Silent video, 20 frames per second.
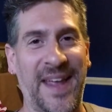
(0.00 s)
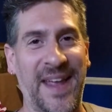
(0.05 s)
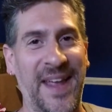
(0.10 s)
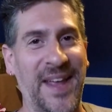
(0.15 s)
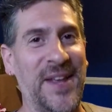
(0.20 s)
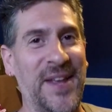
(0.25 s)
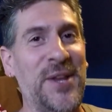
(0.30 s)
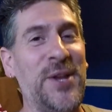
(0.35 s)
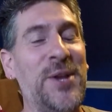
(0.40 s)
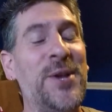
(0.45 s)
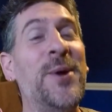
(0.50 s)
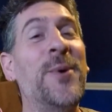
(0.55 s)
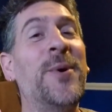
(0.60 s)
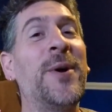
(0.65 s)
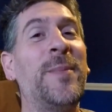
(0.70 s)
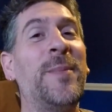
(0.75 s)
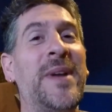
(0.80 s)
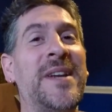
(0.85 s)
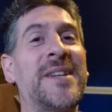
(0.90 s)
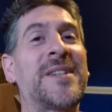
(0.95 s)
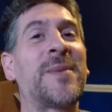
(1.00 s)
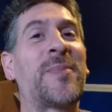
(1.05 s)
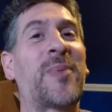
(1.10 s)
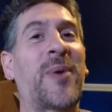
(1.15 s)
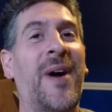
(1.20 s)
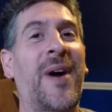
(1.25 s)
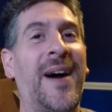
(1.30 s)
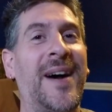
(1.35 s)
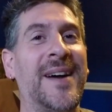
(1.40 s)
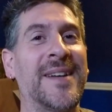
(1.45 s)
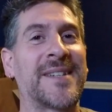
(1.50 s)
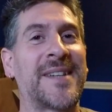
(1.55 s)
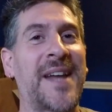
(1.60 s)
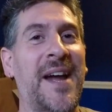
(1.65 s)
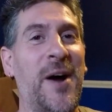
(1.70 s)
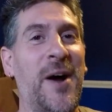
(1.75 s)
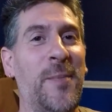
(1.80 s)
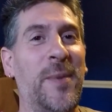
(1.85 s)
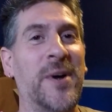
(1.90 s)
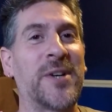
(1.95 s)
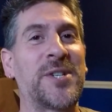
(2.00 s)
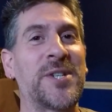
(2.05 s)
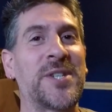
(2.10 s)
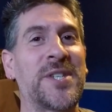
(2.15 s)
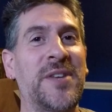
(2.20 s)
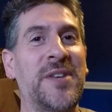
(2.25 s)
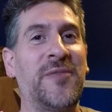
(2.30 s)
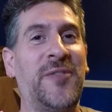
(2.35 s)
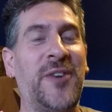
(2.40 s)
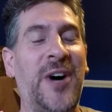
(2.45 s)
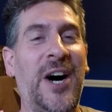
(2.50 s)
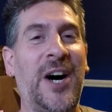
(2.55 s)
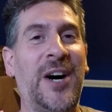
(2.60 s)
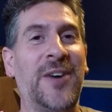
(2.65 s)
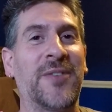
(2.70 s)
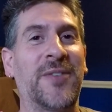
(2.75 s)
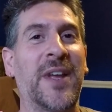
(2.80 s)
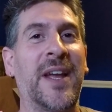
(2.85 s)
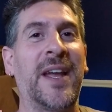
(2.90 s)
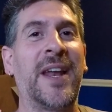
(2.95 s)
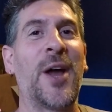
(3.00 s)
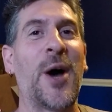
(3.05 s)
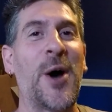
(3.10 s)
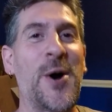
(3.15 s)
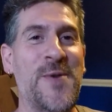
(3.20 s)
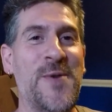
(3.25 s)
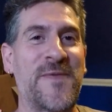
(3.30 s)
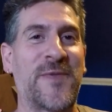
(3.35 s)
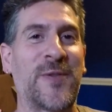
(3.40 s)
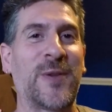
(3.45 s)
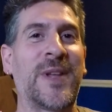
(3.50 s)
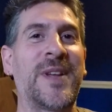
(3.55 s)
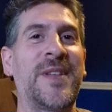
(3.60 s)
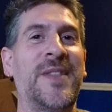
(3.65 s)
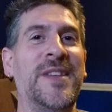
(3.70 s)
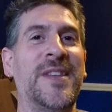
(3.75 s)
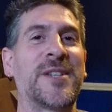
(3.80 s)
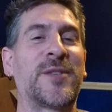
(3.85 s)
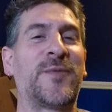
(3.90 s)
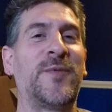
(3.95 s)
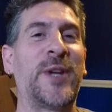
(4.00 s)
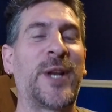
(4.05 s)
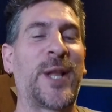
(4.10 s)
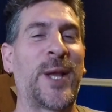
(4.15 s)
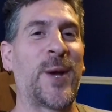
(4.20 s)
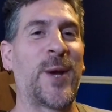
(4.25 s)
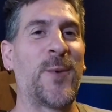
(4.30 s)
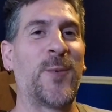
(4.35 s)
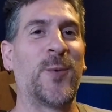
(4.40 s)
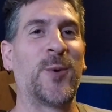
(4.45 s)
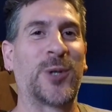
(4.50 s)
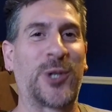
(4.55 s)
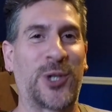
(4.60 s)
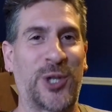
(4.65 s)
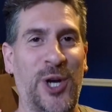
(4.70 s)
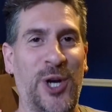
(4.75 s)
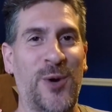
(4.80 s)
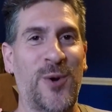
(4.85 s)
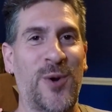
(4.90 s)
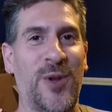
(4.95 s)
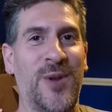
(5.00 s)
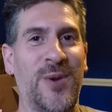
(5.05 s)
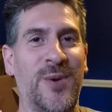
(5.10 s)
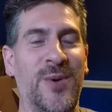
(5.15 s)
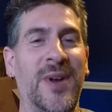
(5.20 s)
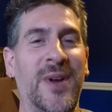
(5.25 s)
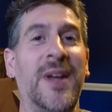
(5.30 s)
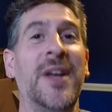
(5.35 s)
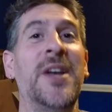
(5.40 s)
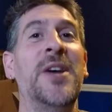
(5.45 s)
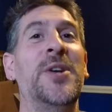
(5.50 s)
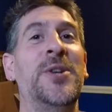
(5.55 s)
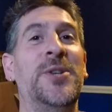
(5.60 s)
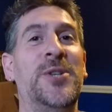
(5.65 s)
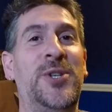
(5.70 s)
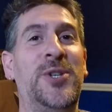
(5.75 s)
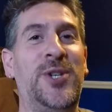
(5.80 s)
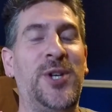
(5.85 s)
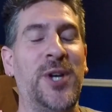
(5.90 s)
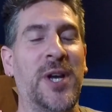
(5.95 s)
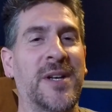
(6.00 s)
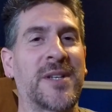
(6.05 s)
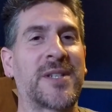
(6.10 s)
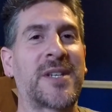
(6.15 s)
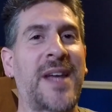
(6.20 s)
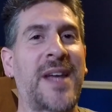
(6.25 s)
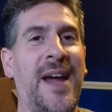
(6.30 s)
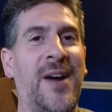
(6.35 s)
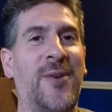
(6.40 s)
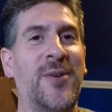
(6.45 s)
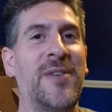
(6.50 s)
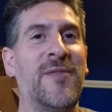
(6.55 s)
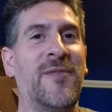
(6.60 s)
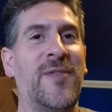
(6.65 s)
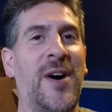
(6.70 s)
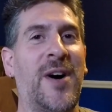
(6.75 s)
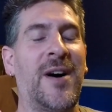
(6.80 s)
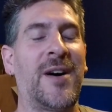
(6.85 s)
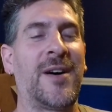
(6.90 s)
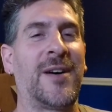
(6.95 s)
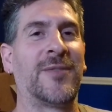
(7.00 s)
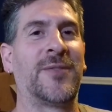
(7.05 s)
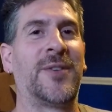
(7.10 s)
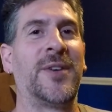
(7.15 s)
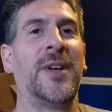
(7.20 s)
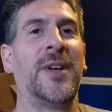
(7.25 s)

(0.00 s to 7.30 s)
you would be surprised how much is involved and hopefully this video will show you just how involved